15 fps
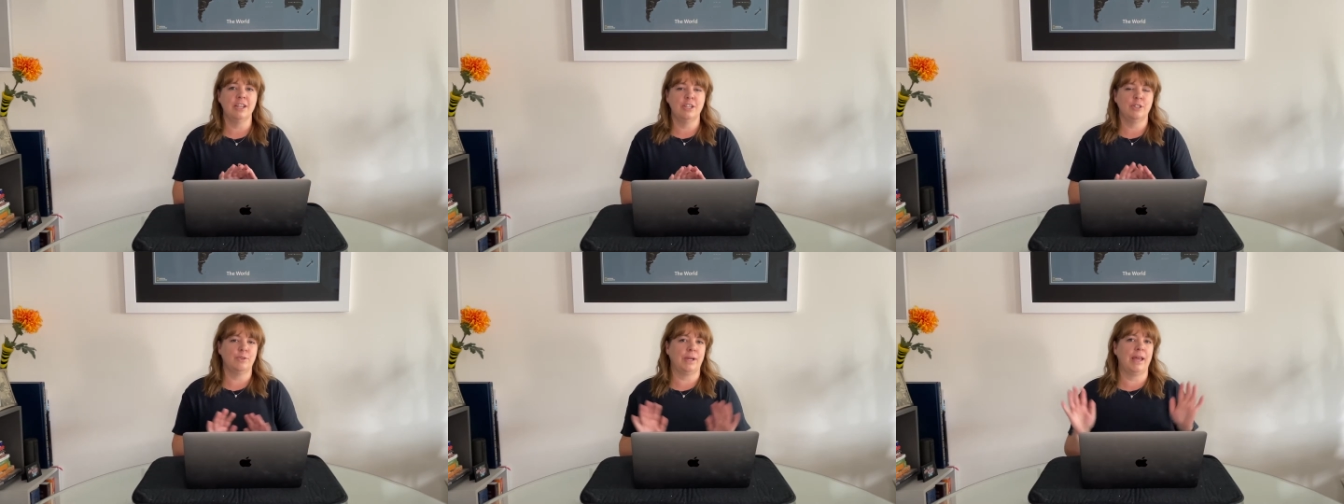
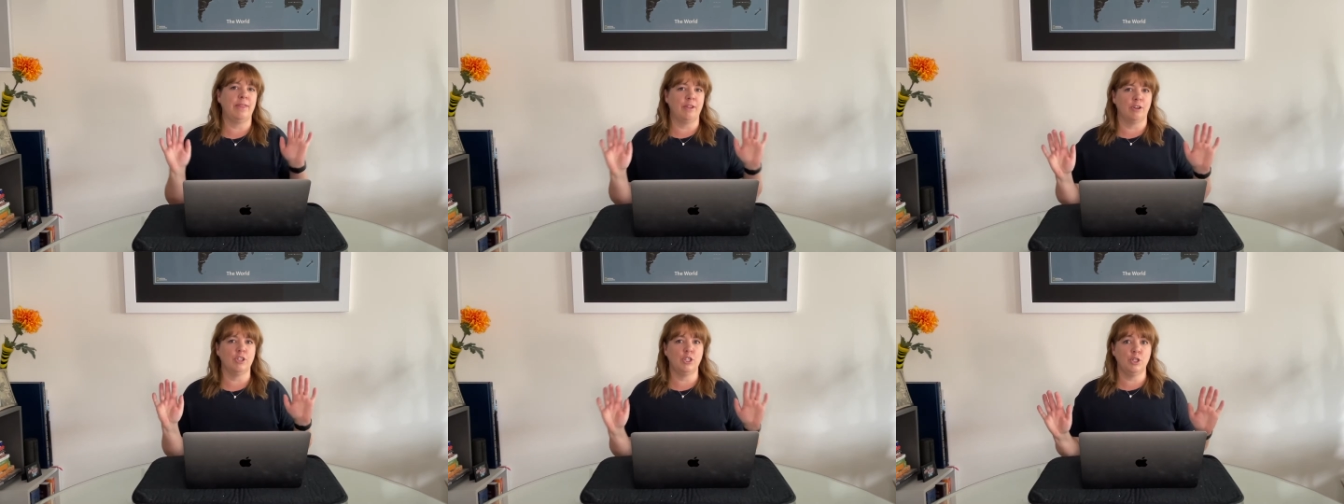So again,
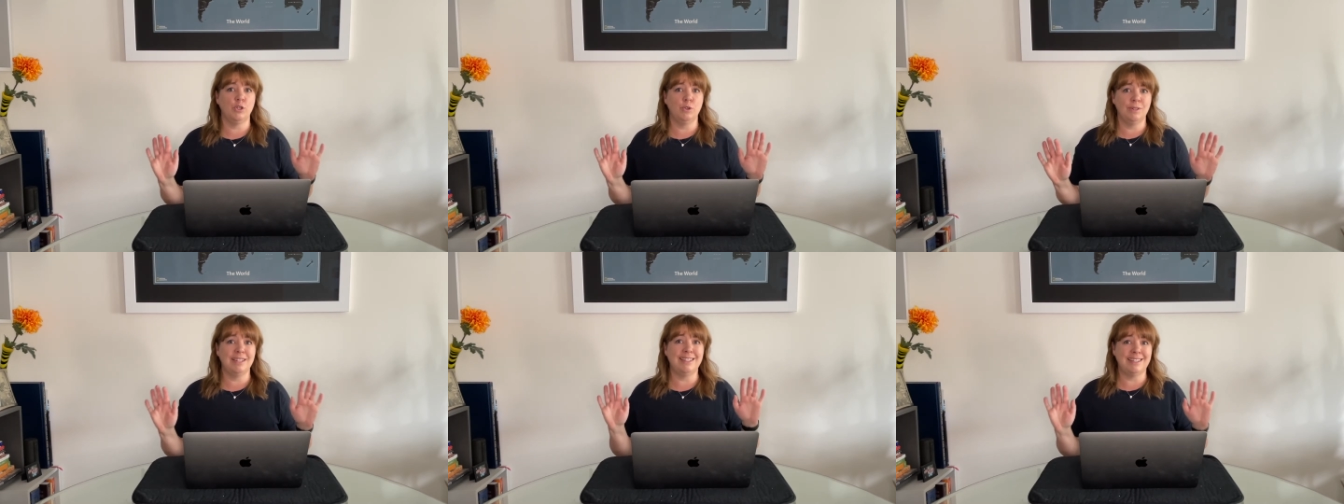they're
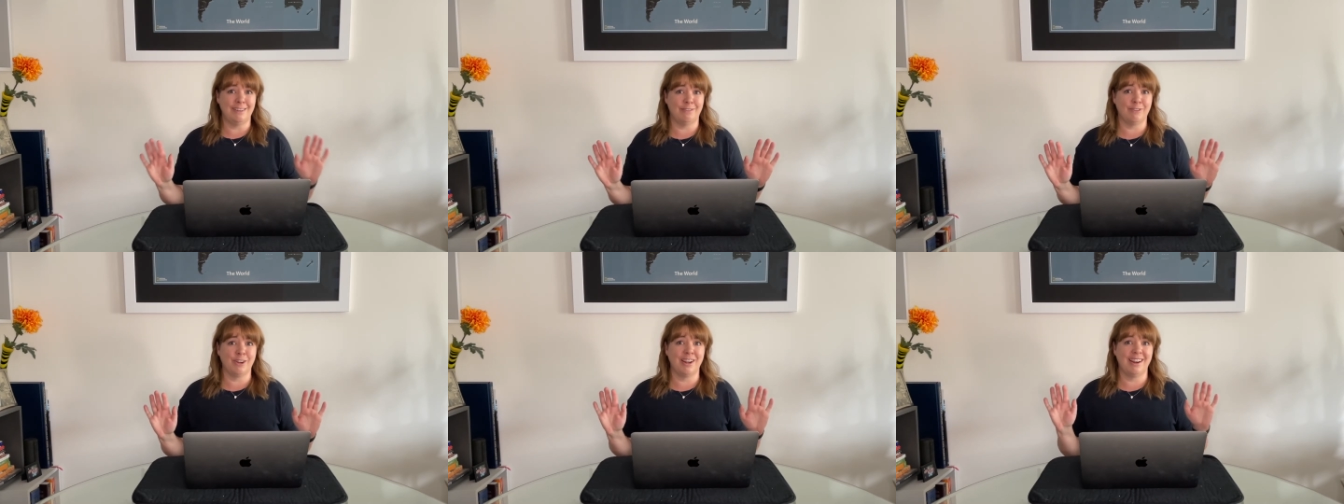two
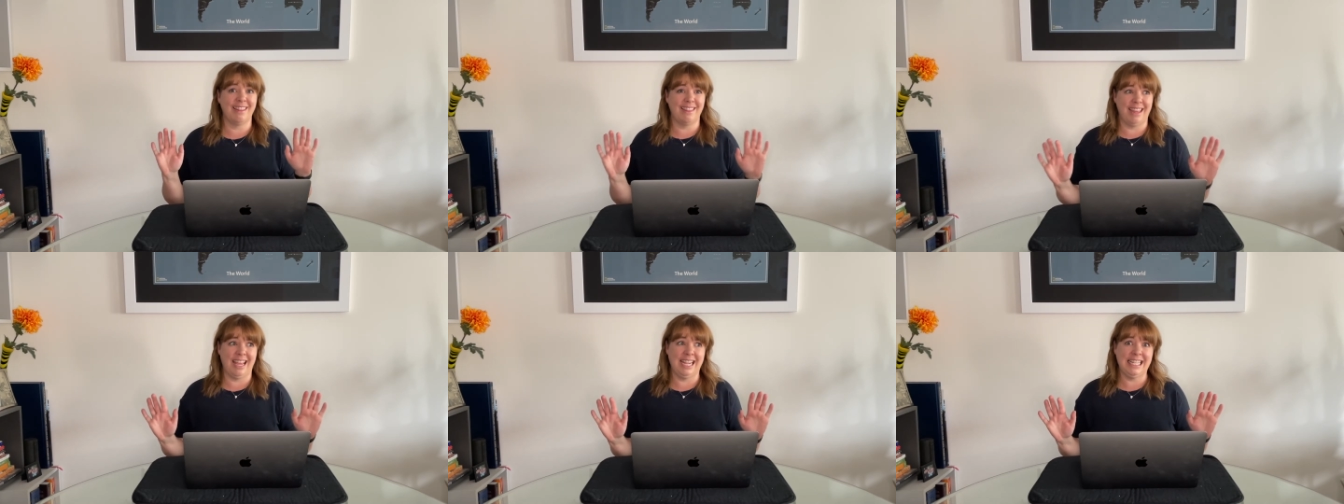different
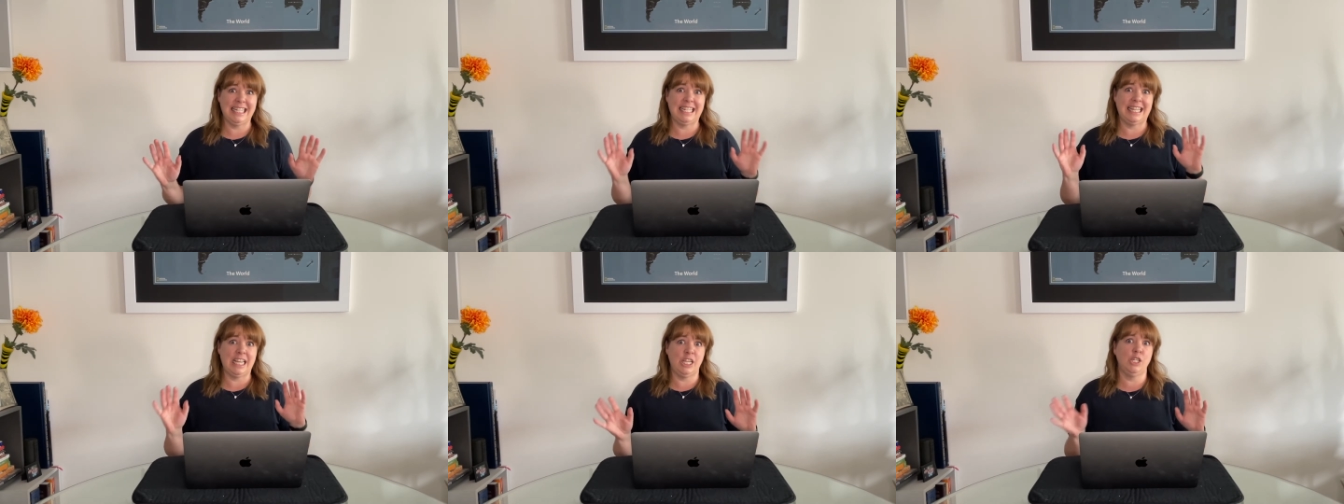
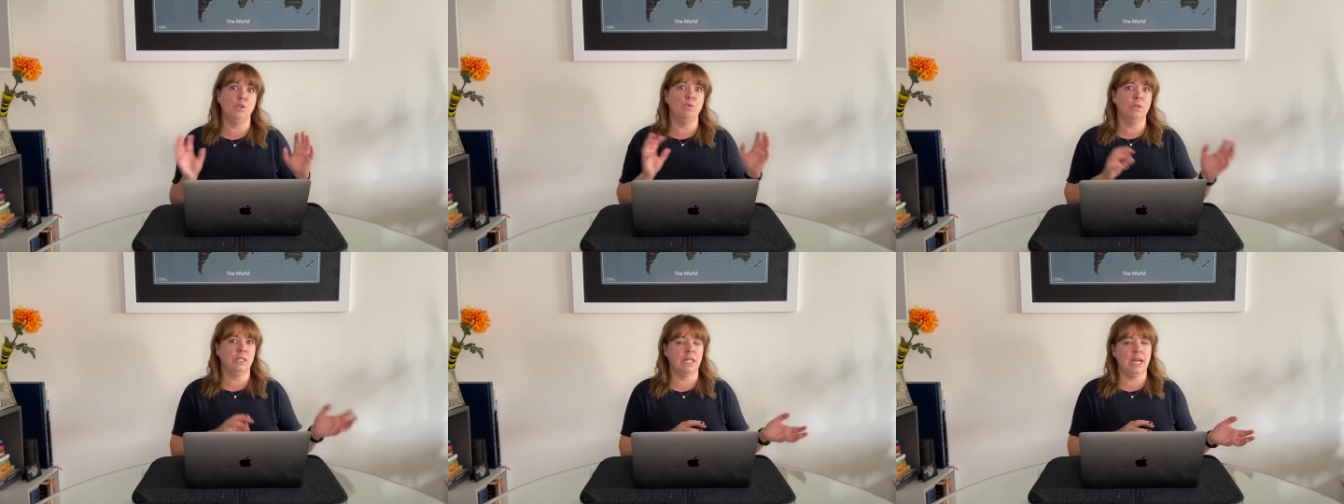things. They
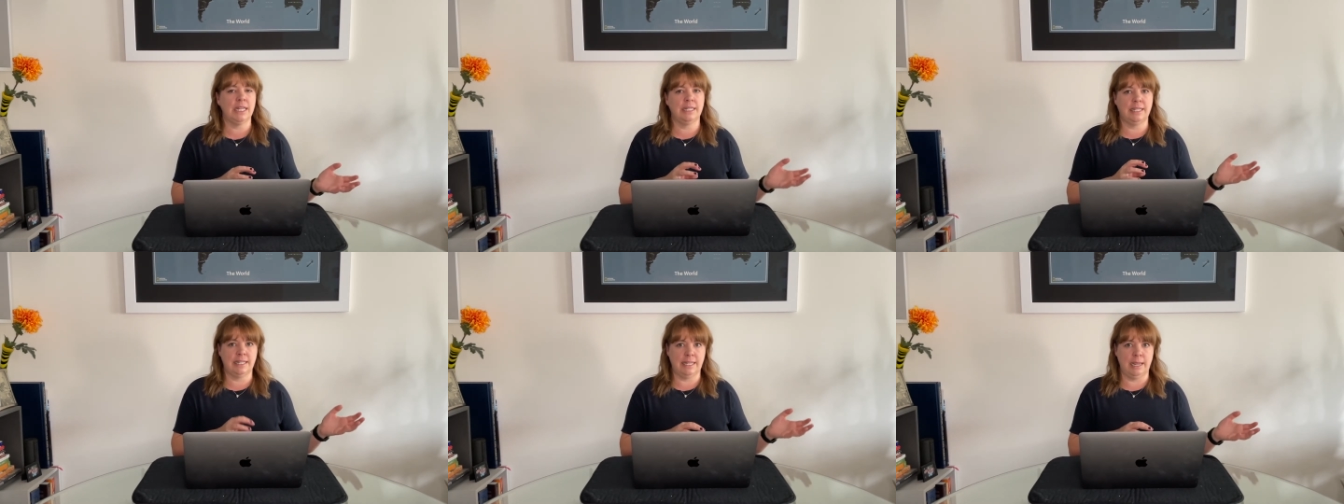
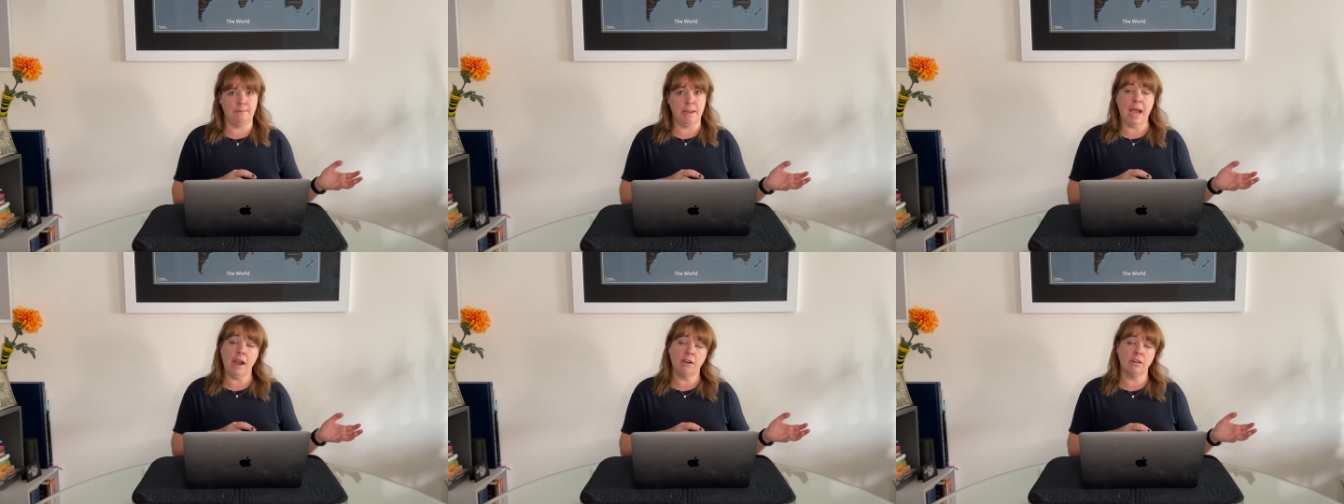utilize the same
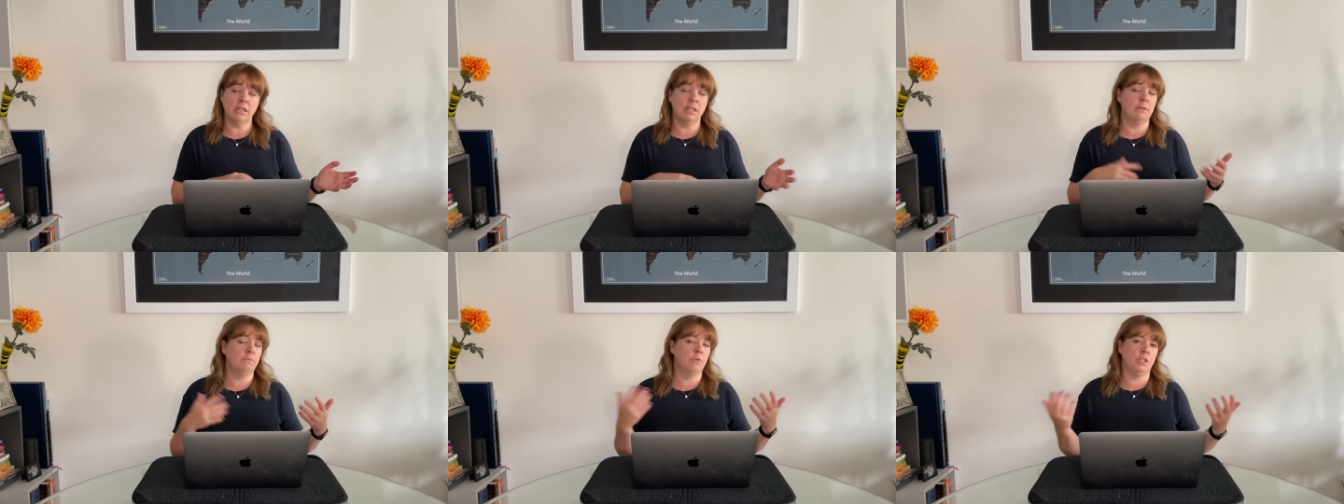
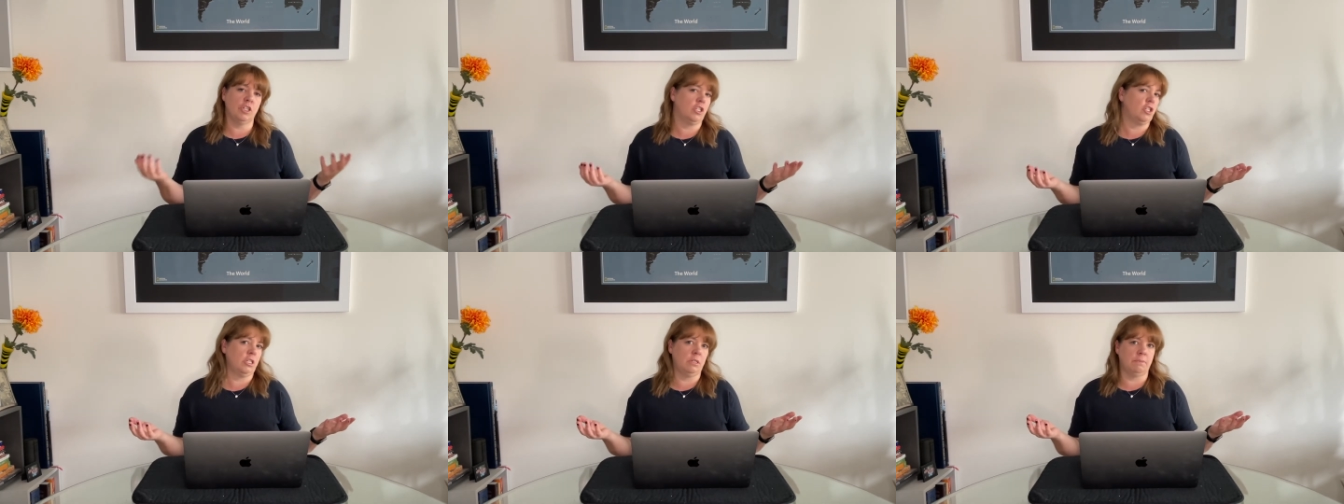acronym,
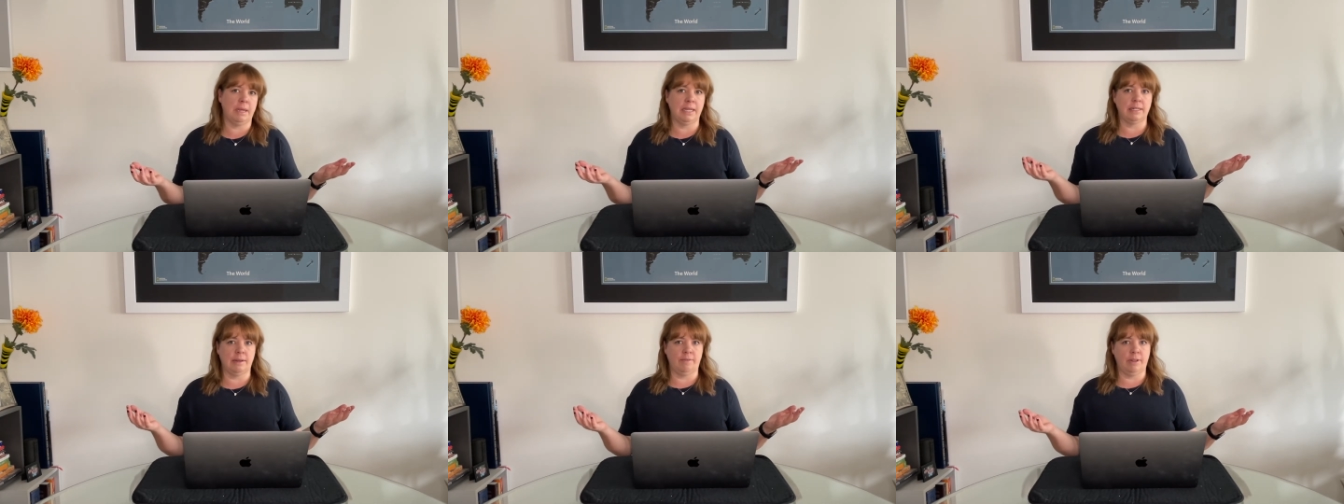which just
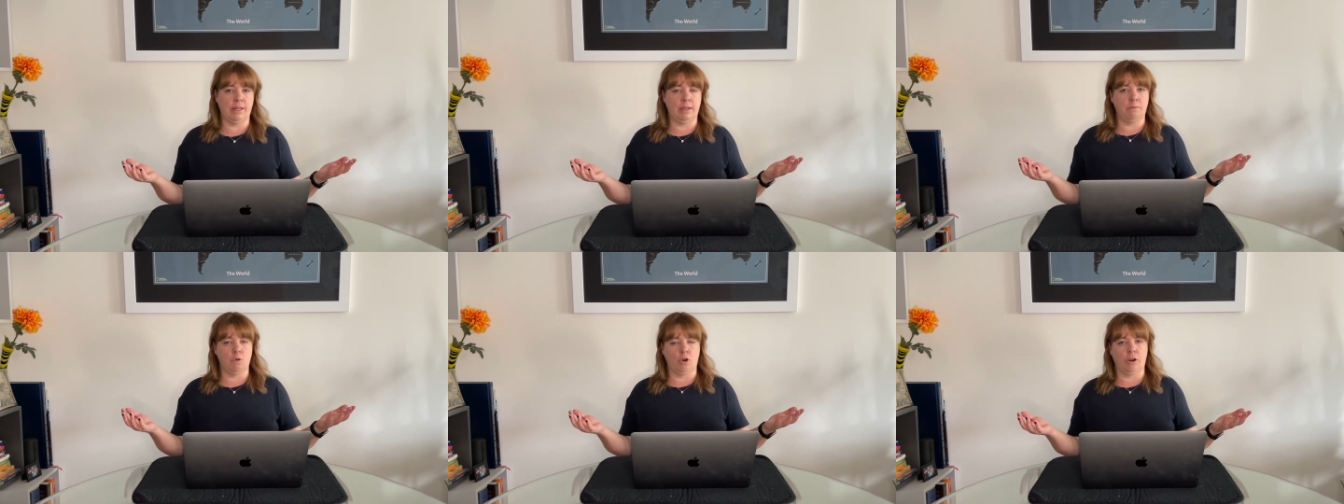makes
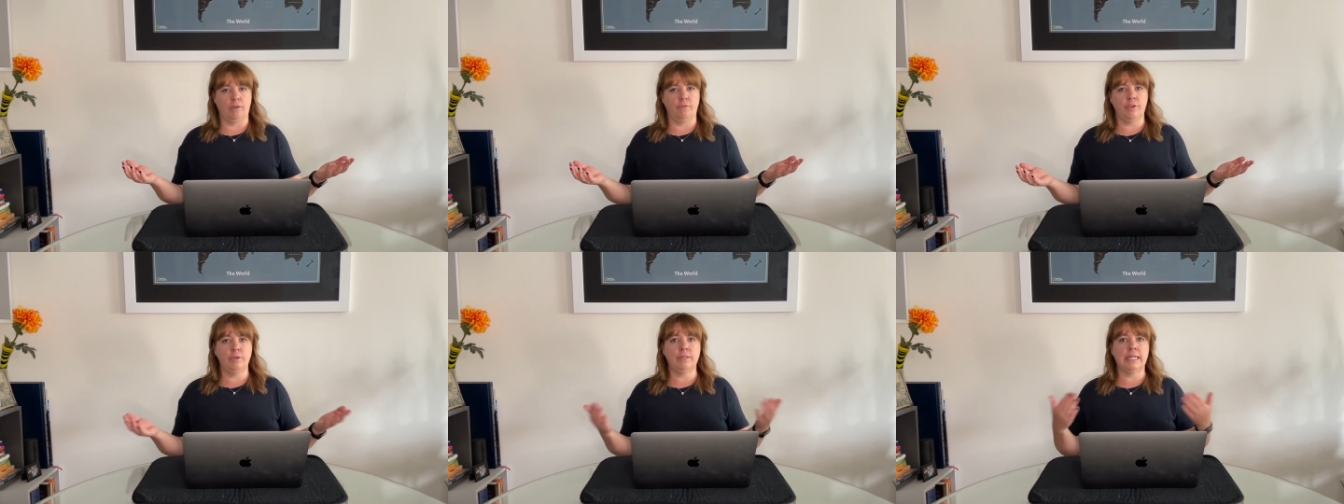everything more
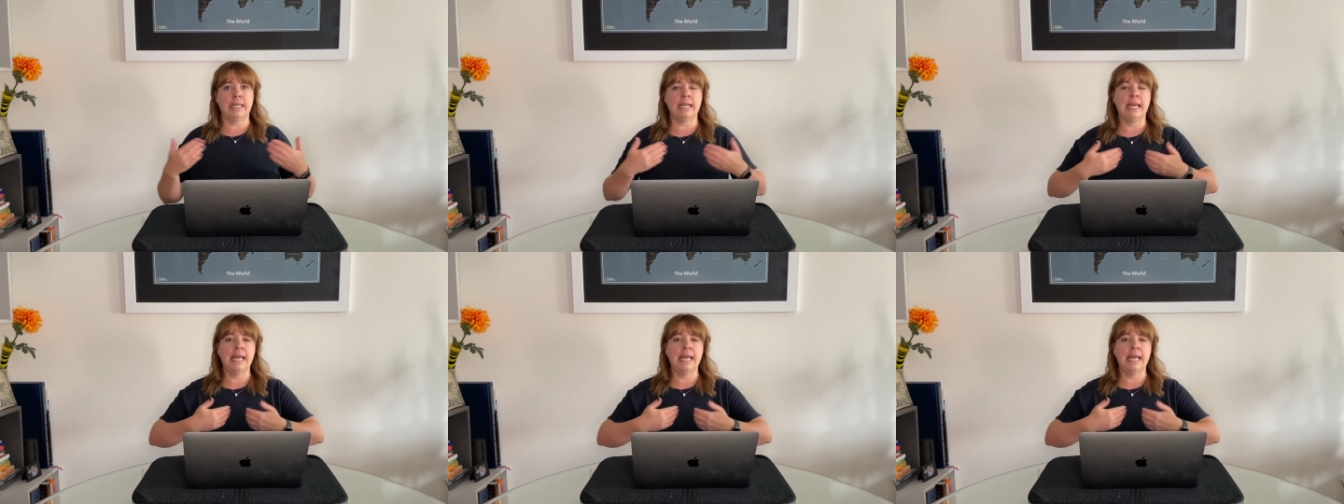confusing.